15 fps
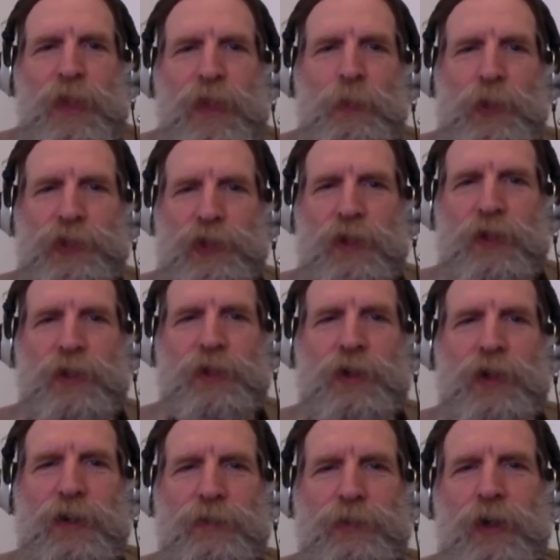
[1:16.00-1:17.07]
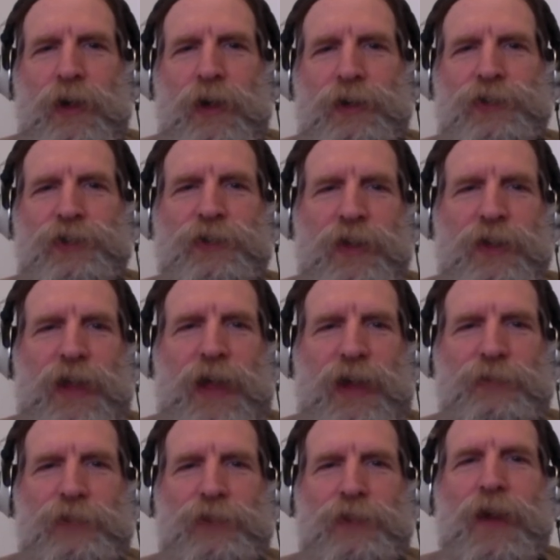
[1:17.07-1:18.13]
which included, of course, a lot
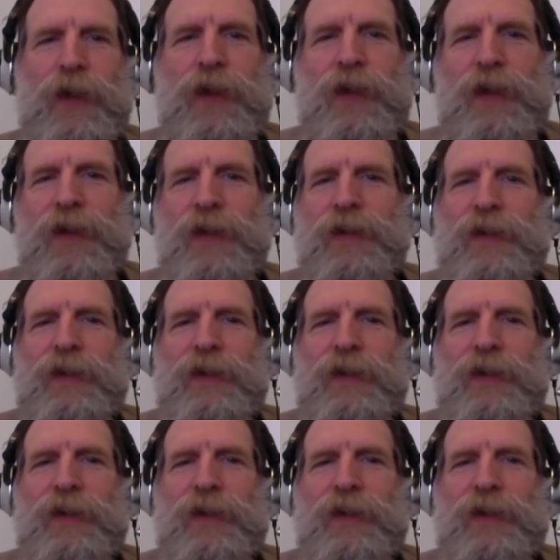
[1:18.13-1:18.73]
of